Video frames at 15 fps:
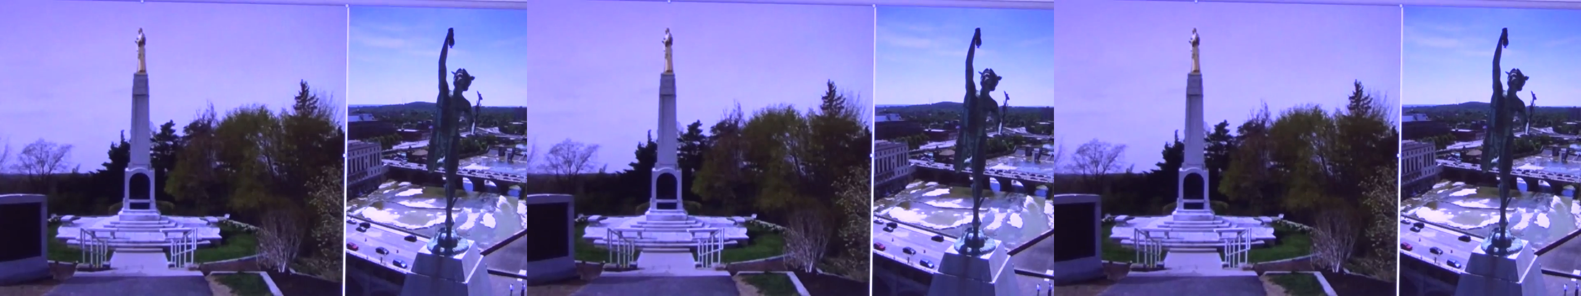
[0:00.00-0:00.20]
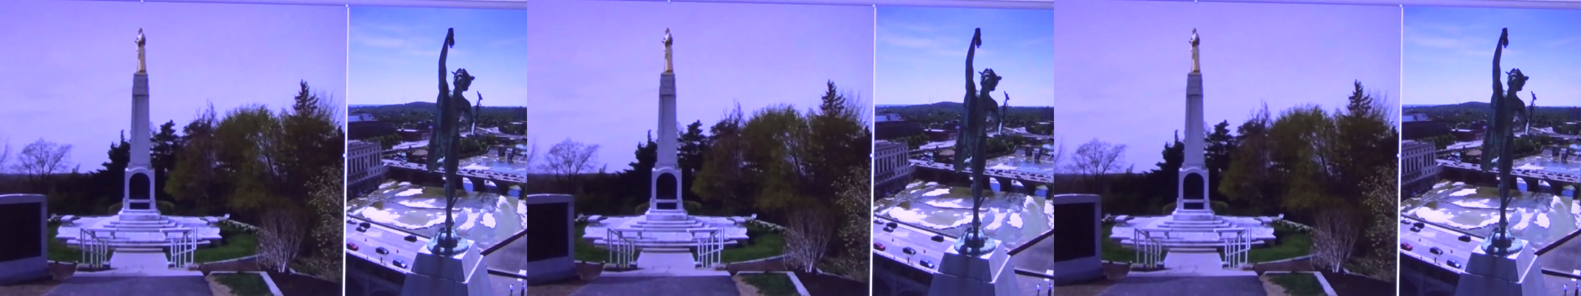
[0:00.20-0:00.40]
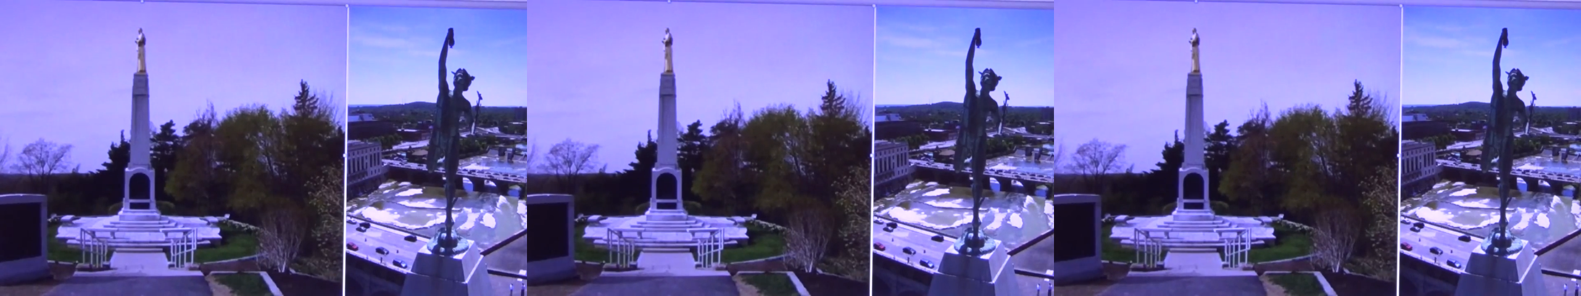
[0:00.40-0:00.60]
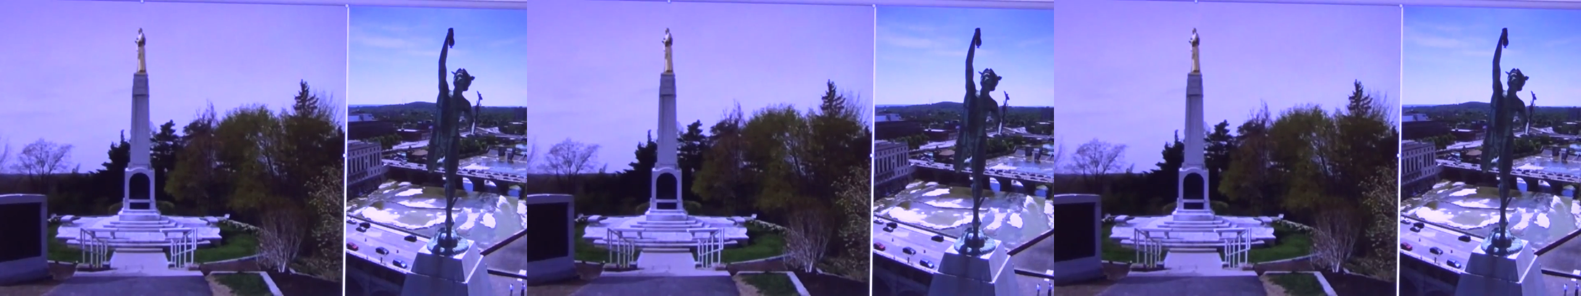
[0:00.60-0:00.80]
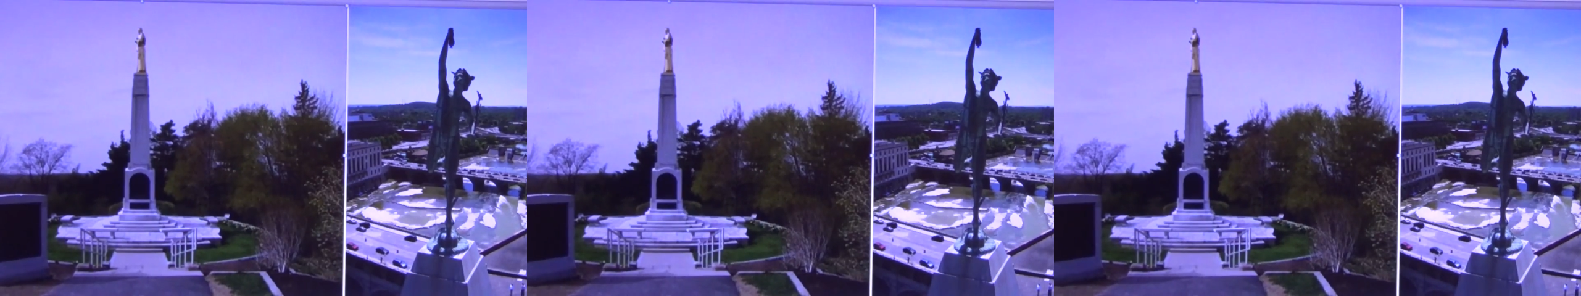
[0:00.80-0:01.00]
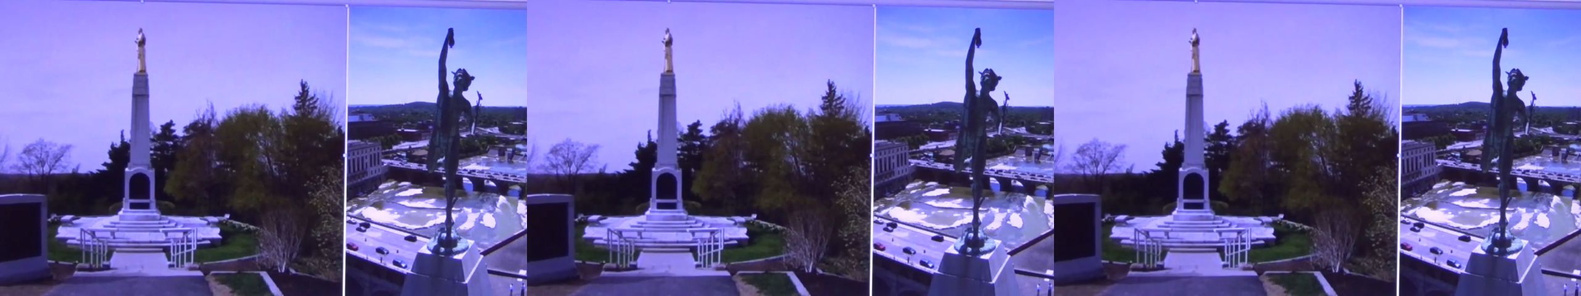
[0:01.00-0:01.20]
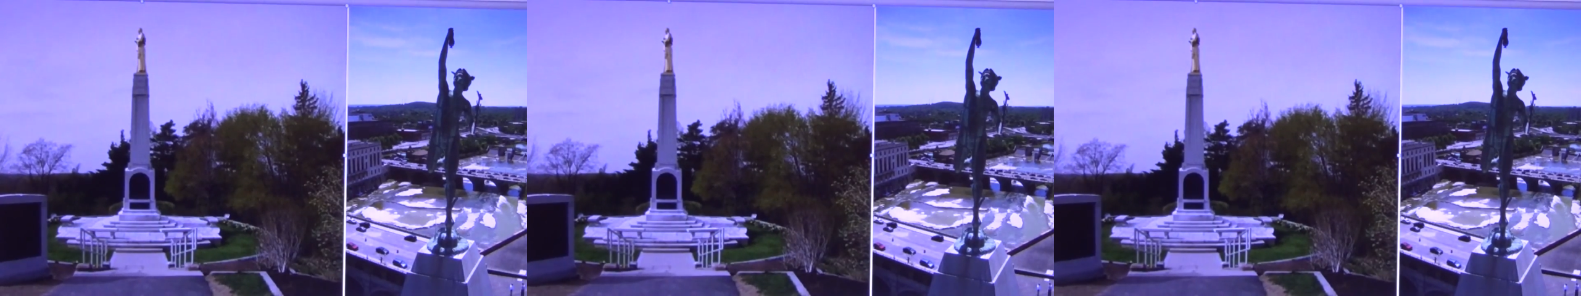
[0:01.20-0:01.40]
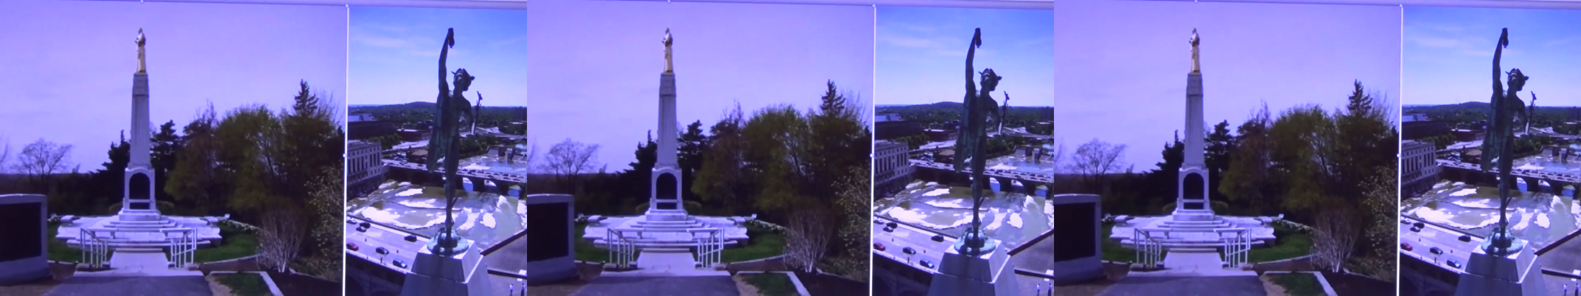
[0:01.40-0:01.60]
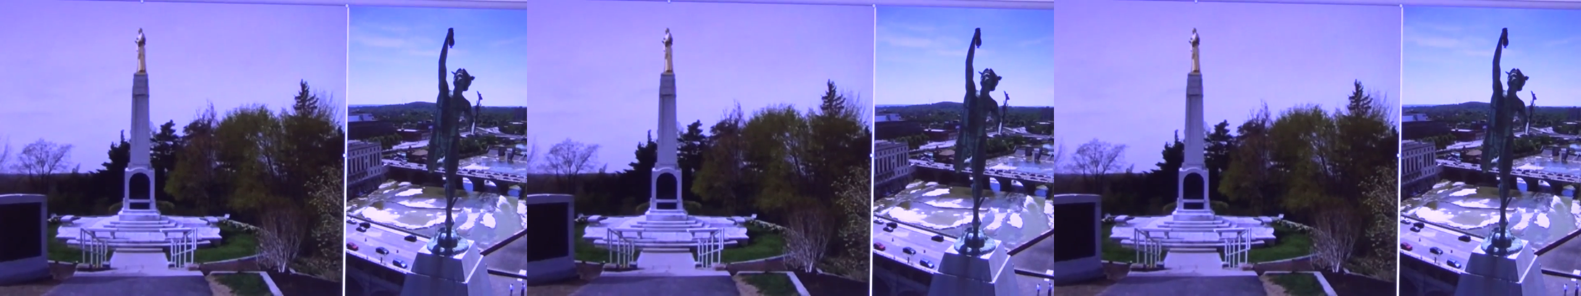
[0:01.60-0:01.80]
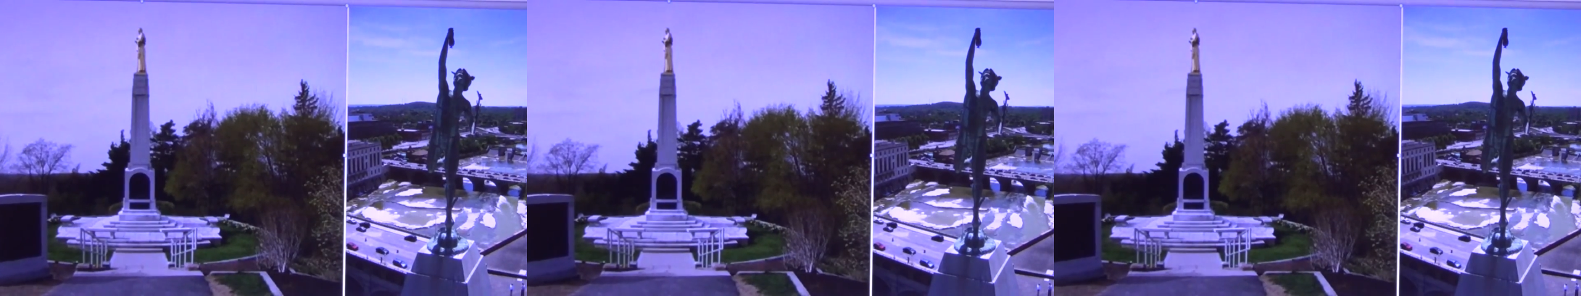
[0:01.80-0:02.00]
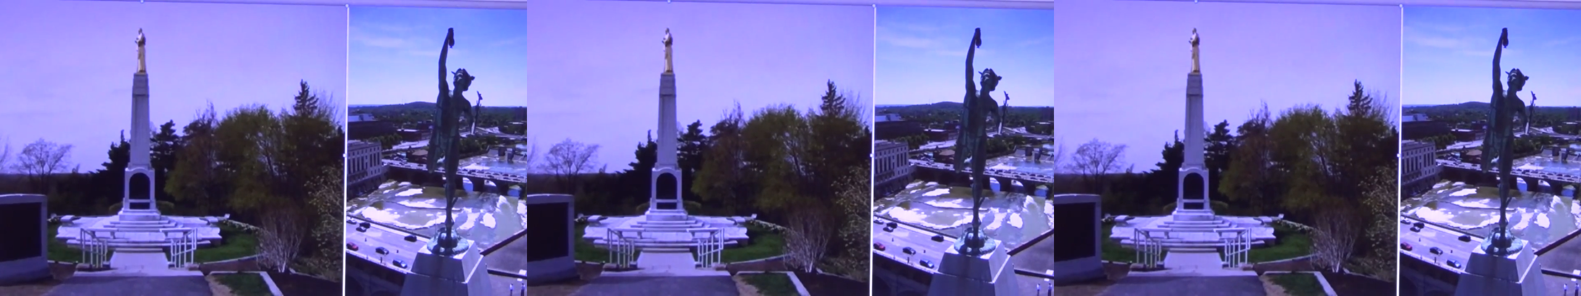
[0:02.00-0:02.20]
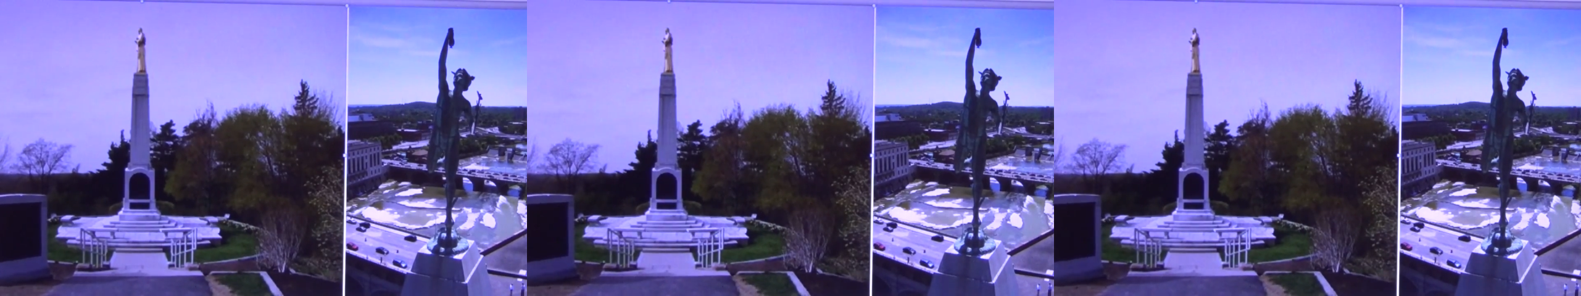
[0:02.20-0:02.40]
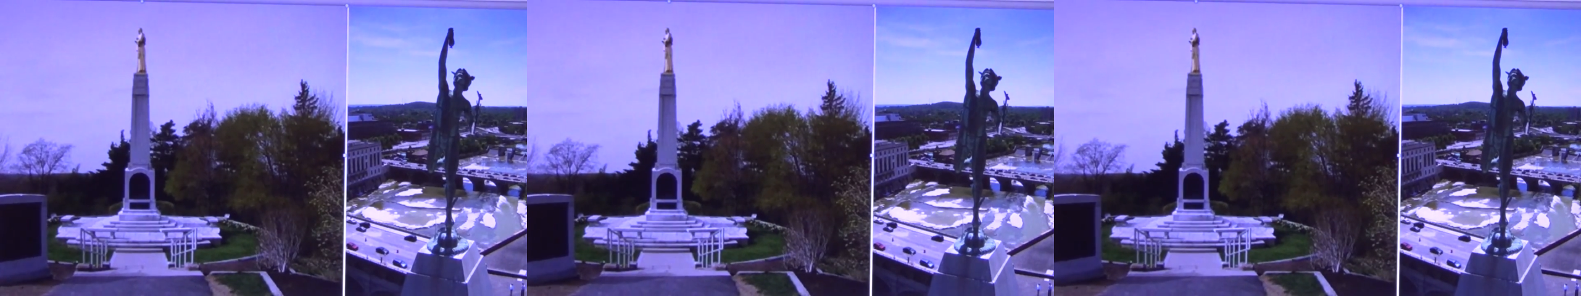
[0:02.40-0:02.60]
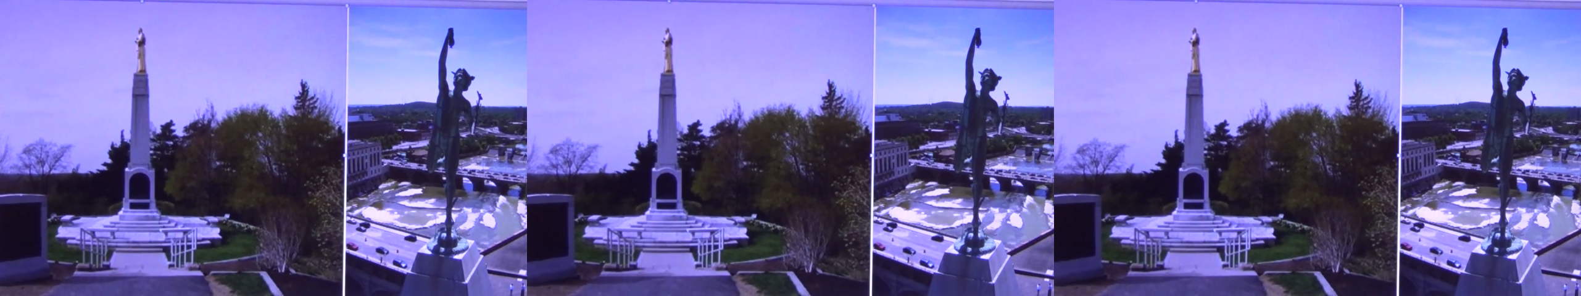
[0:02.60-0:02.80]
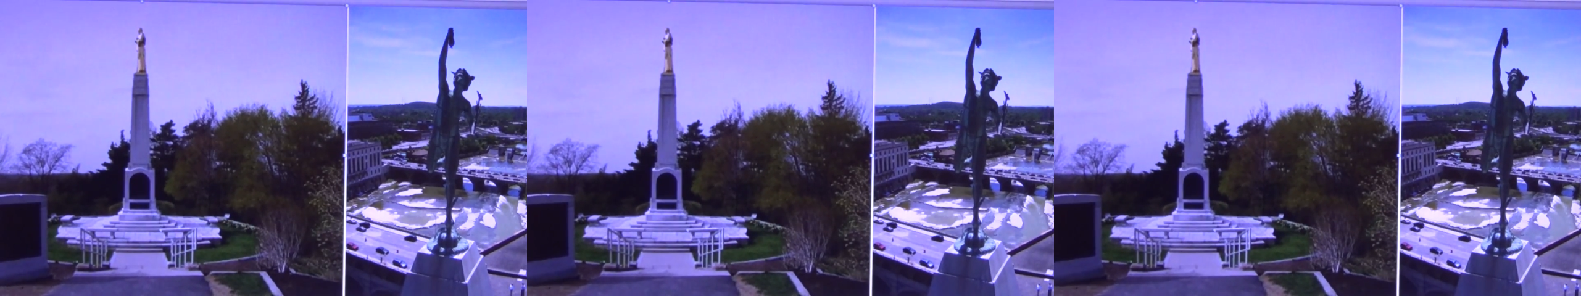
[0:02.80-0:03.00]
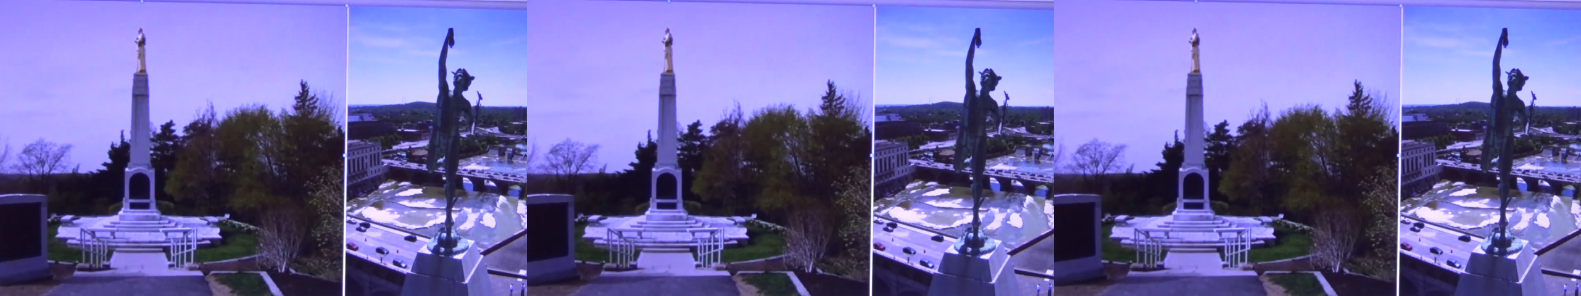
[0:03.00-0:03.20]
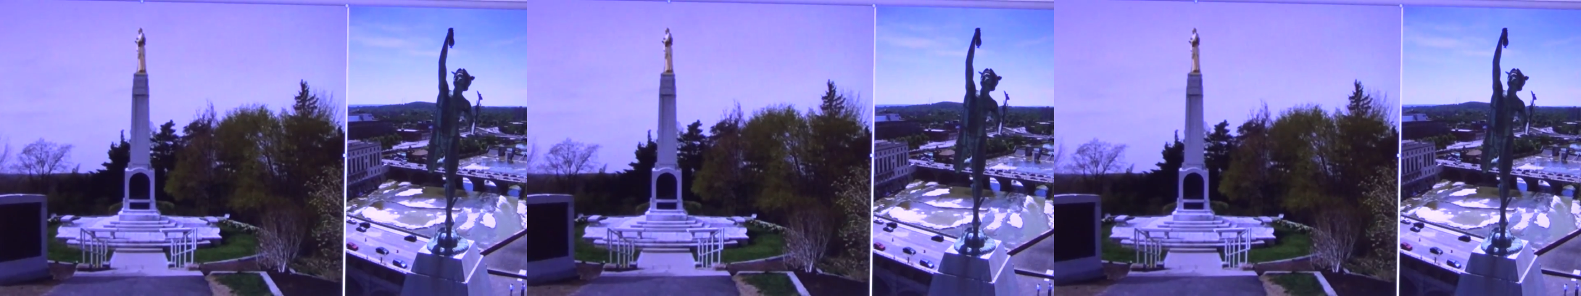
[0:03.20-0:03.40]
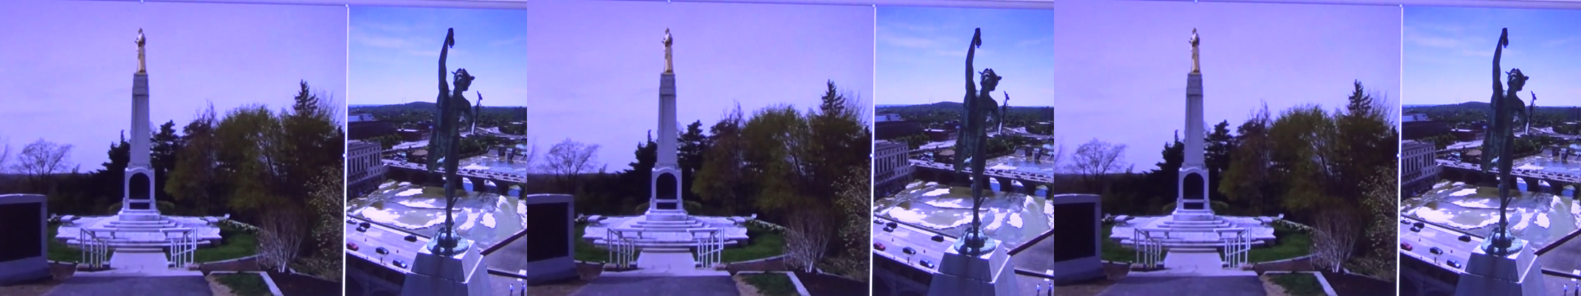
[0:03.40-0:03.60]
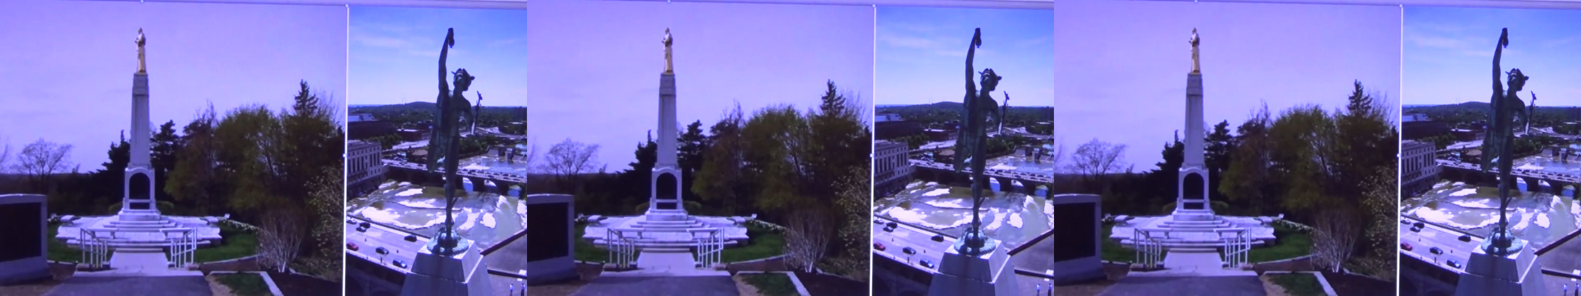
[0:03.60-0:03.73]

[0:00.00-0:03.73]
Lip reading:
[unreadable: no face in view]